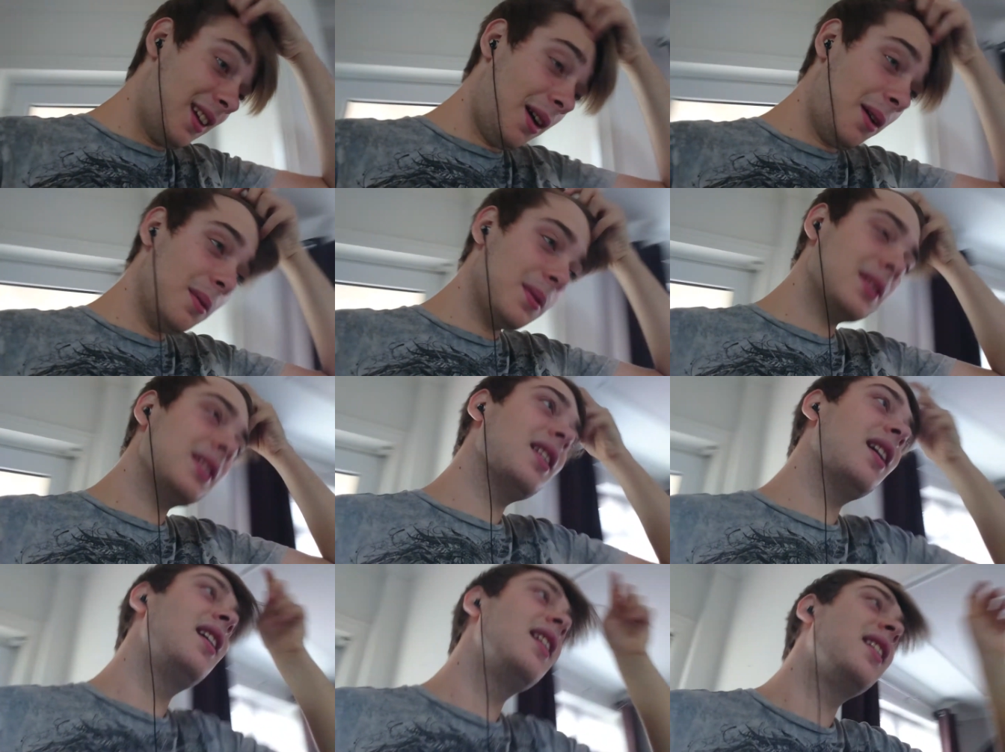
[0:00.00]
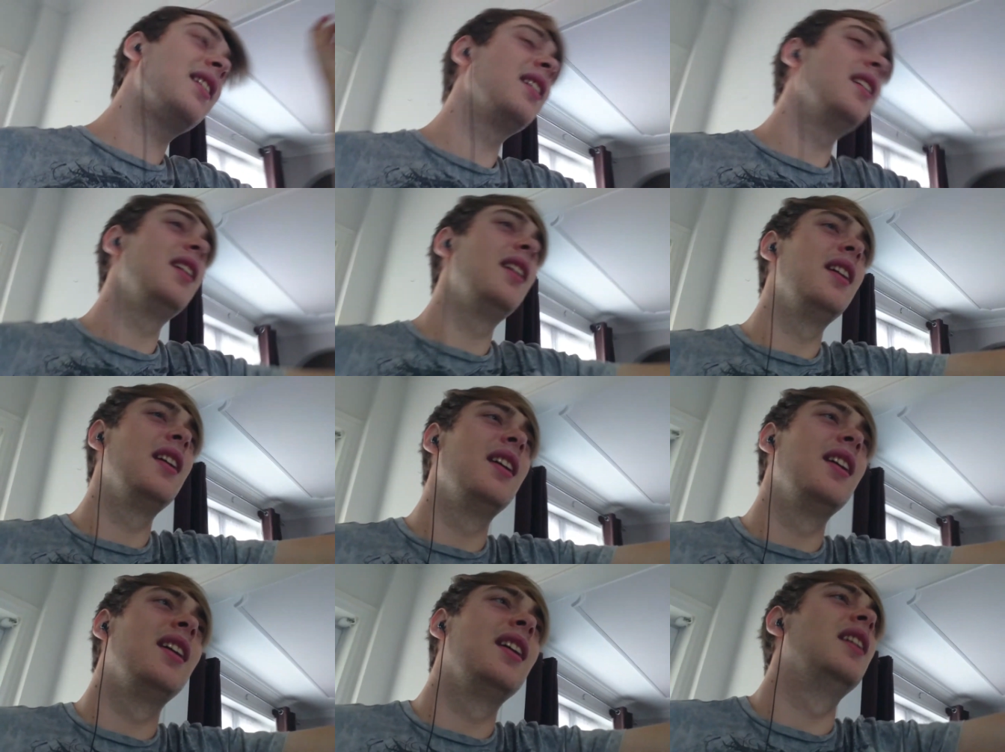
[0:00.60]
I was like,
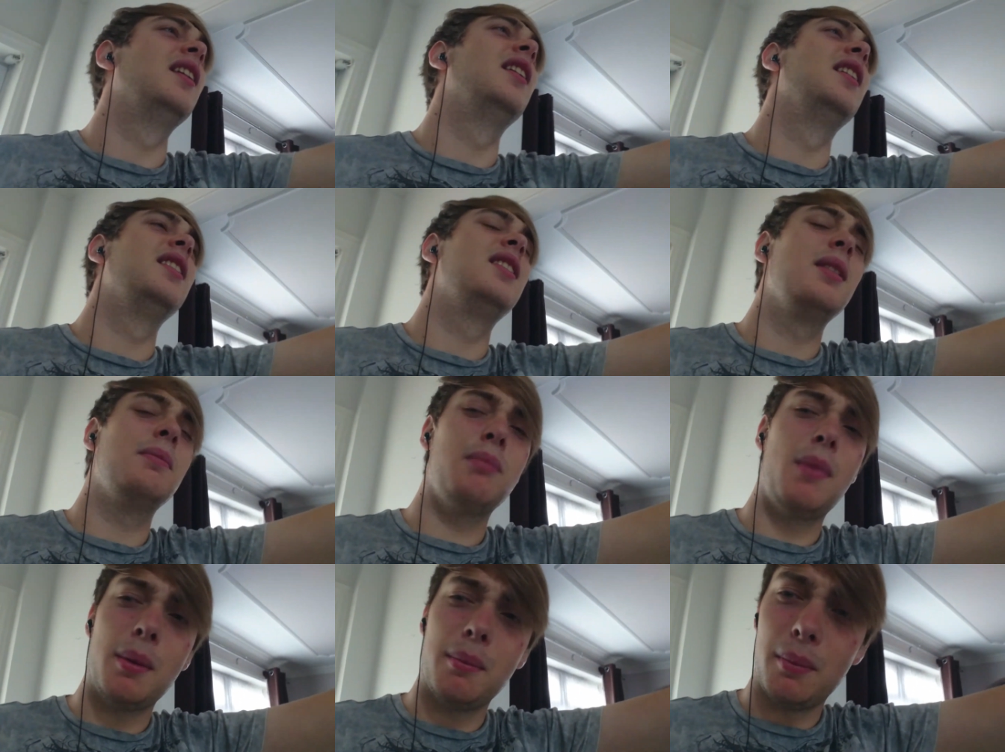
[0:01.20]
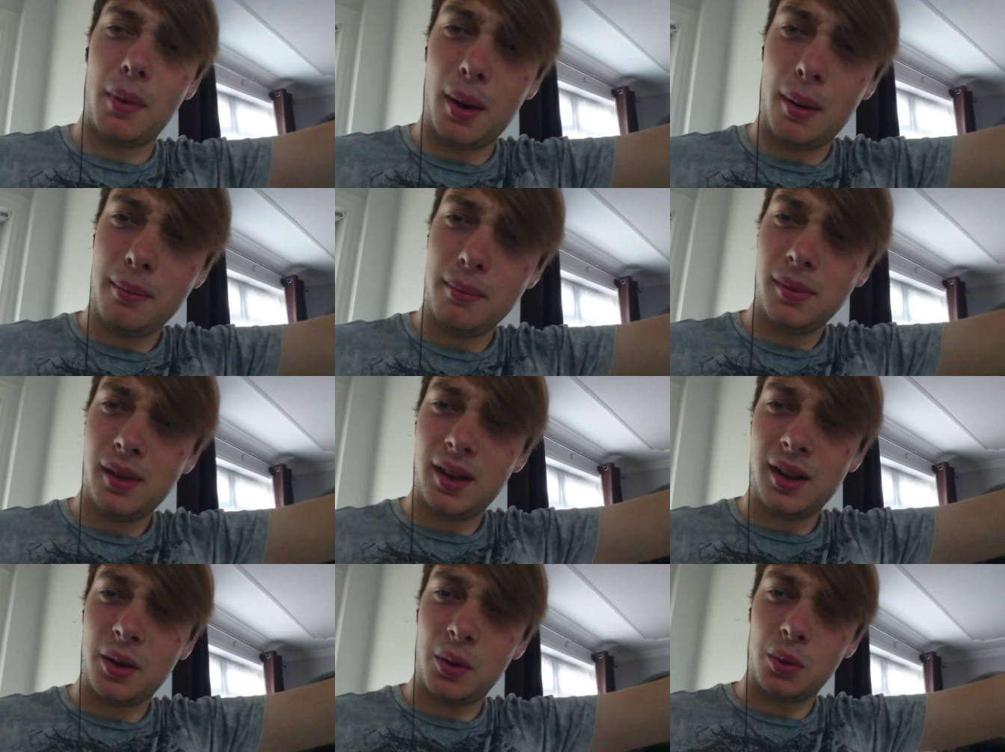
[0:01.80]
did my mum
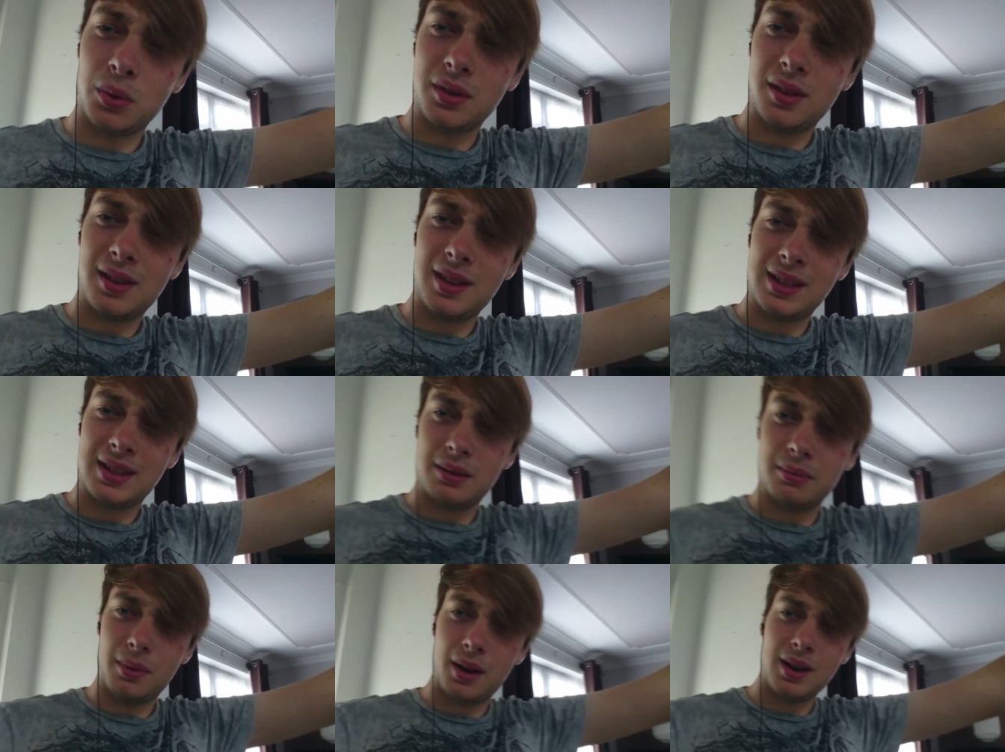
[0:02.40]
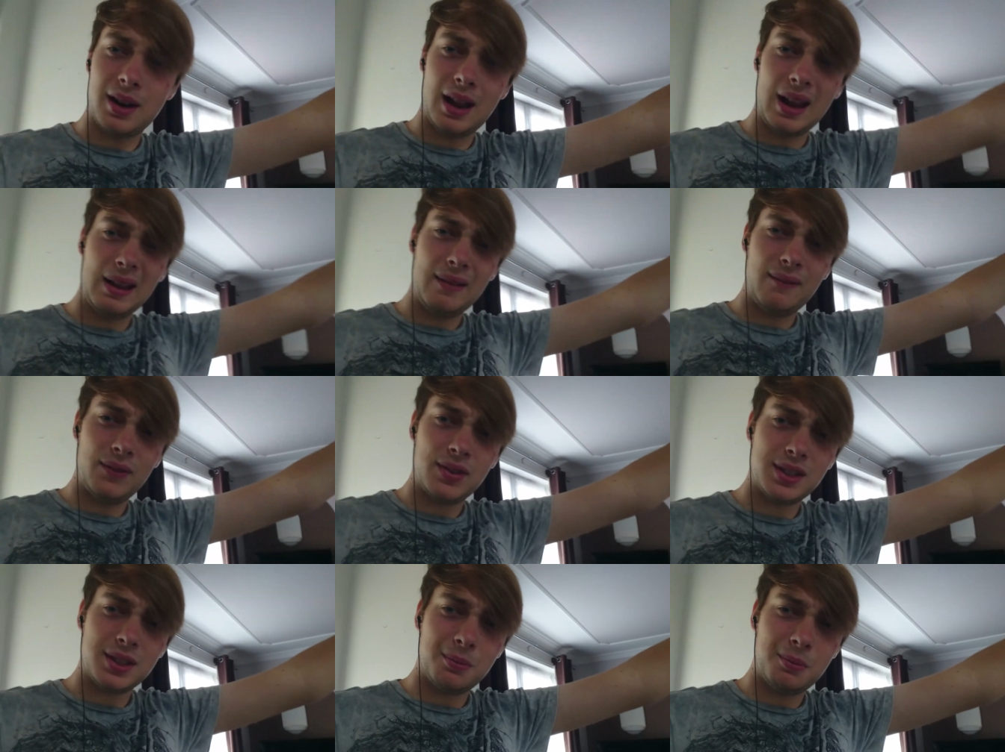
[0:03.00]
like order this in my name
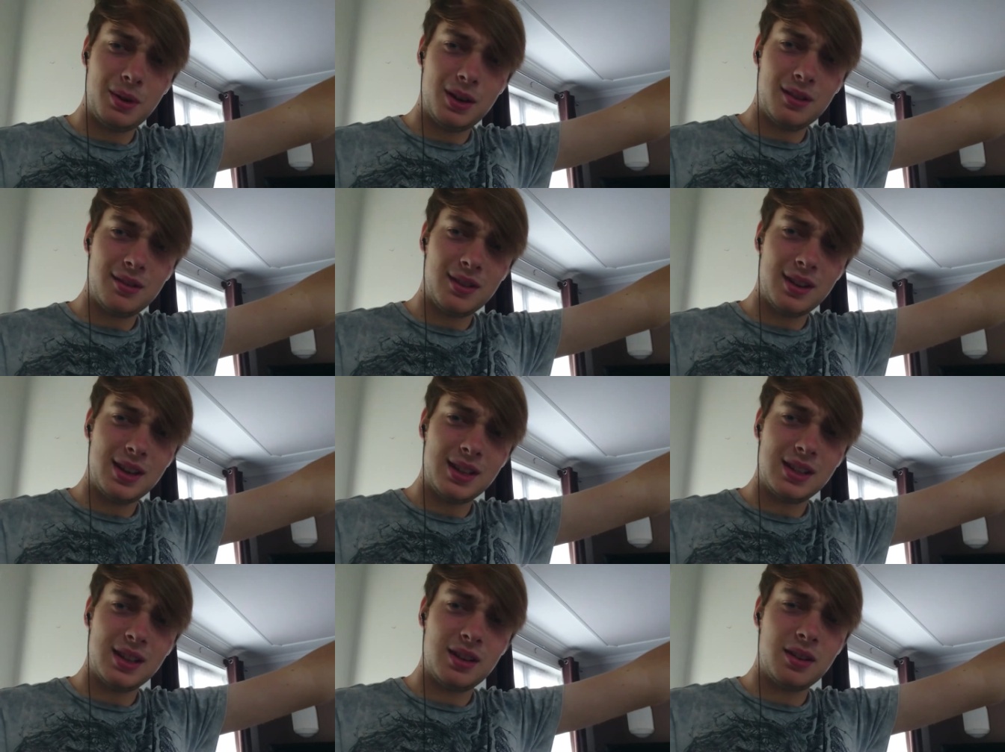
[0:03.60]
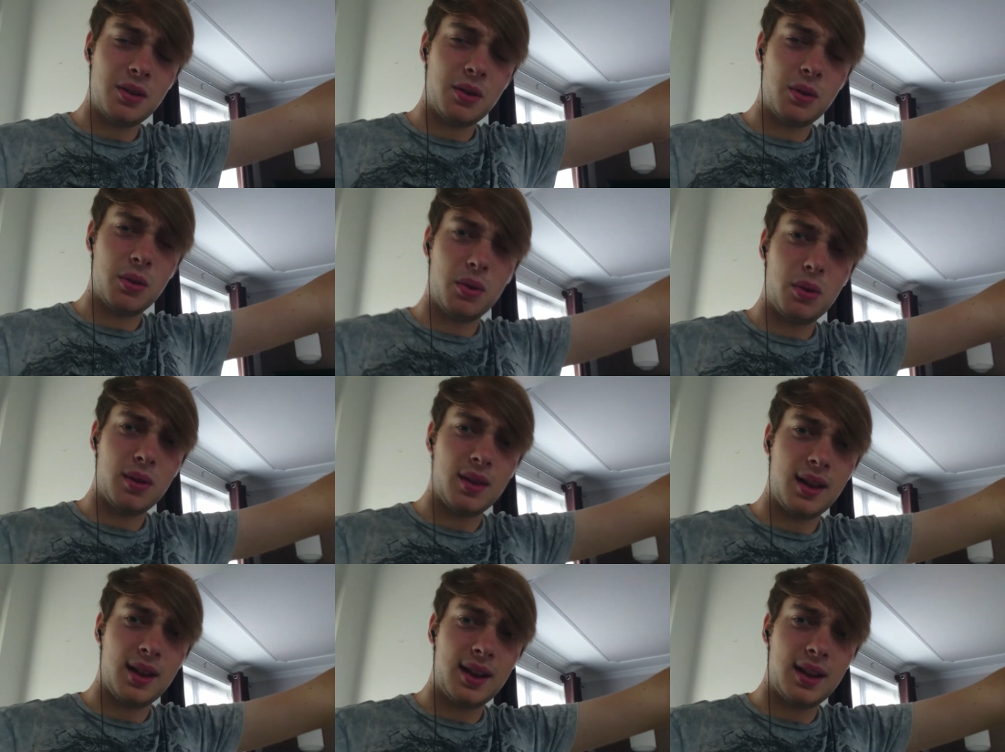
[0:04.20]
for some weird reason? Or
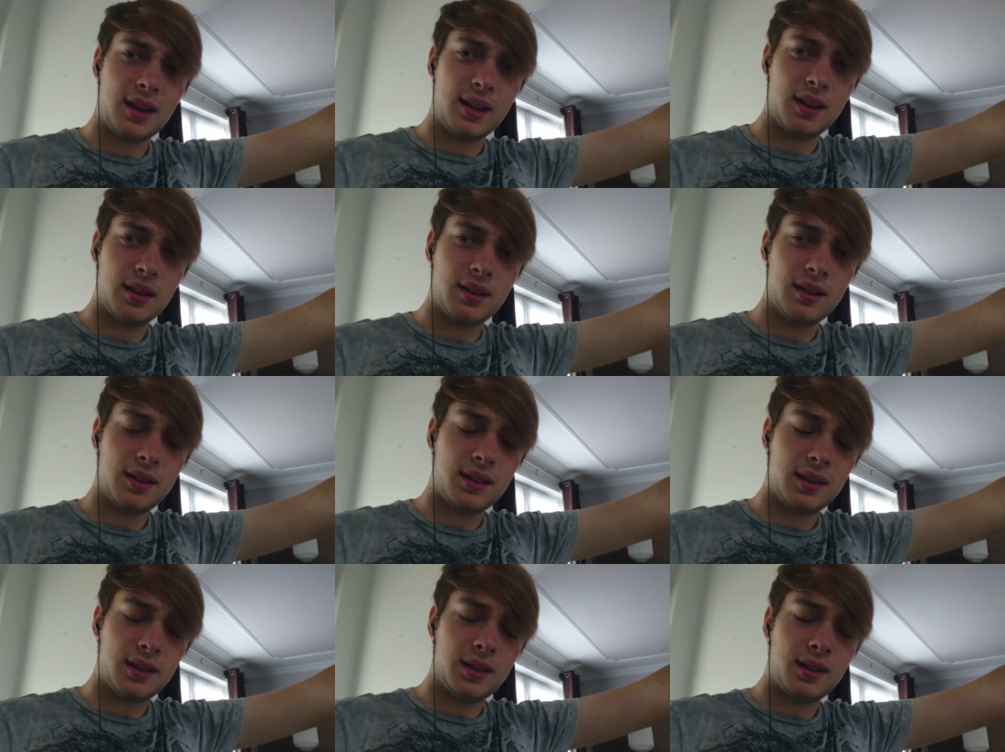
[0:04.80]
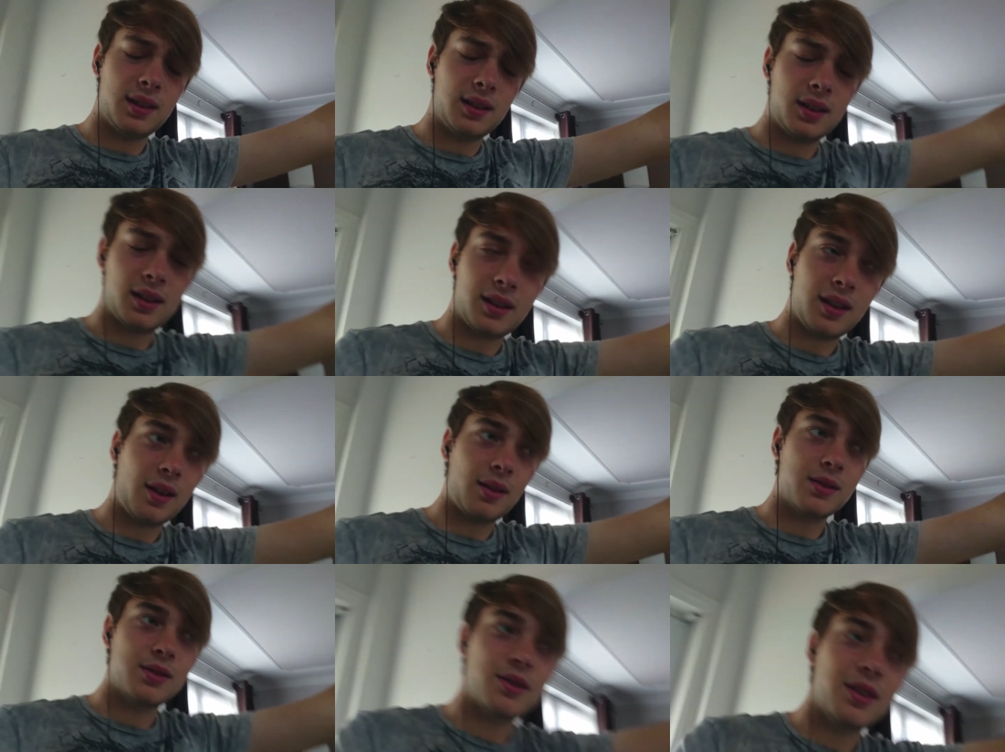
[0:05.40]
like
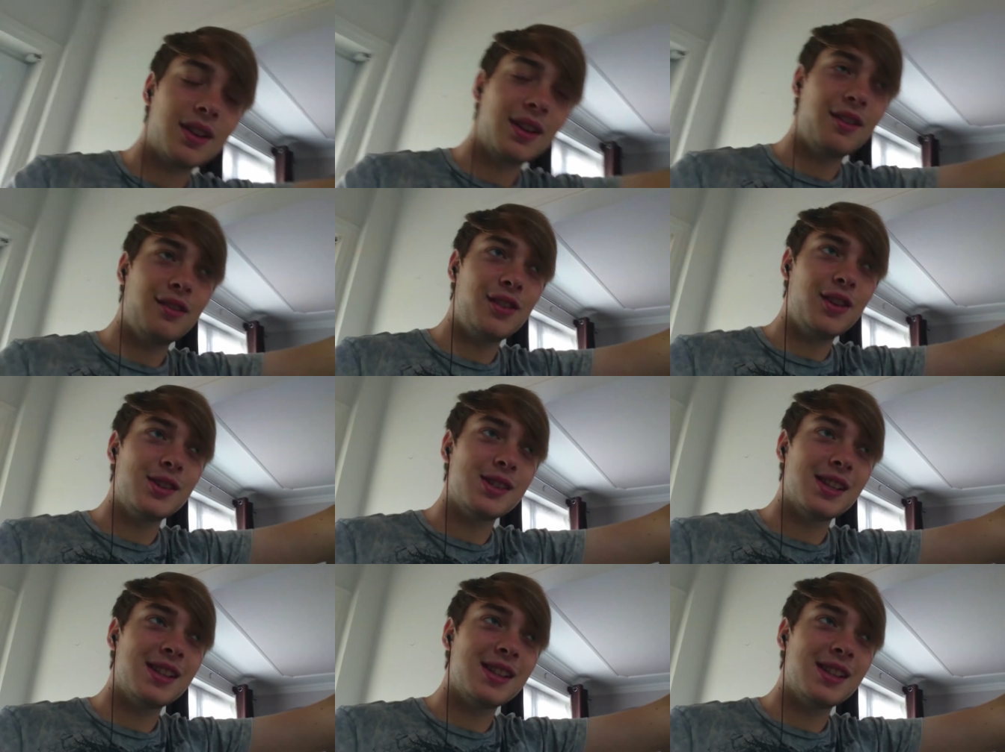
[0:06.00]
I was really confused